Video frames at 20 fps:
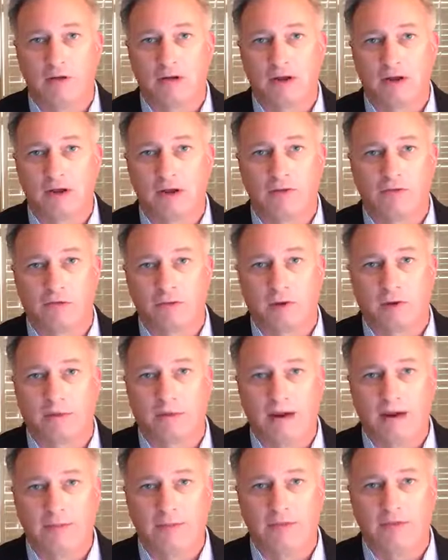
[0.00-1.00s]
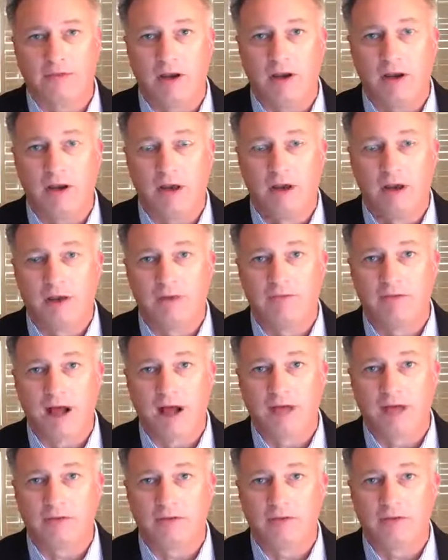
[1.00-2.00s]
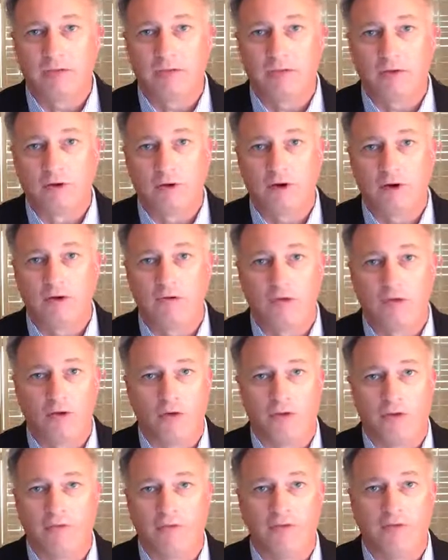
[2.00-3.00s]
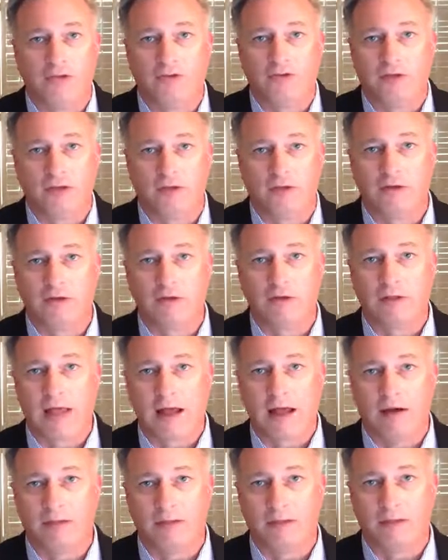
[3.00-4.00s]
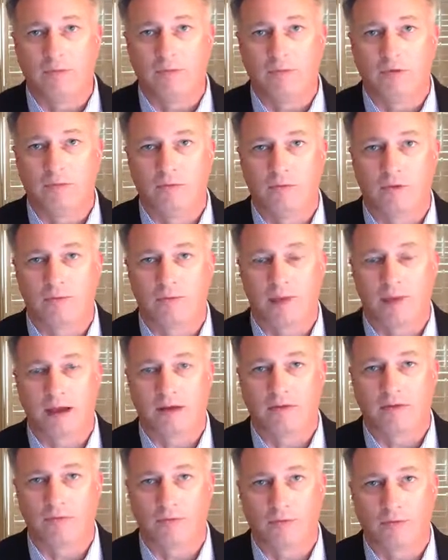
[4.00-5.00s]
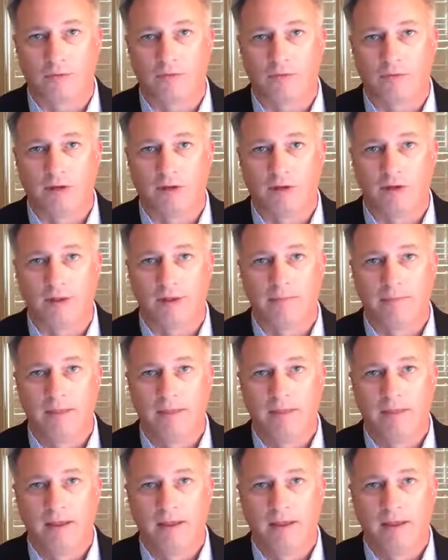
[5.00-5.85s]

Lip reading: in a country where perhaps they have locked down the borders or their visa doesn't allow them to move back and forth freely.